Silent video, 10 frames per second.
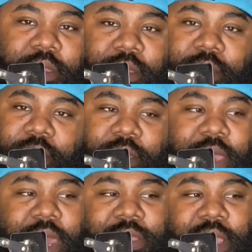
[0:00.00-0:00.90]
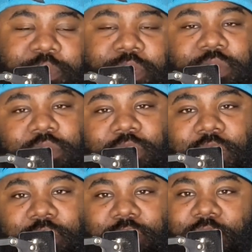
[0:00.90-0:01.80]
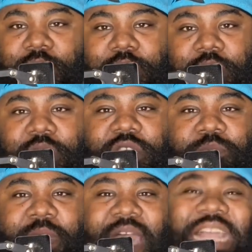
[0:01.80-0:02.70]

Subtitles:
Good guy to take pictures with him. Give you a good smile.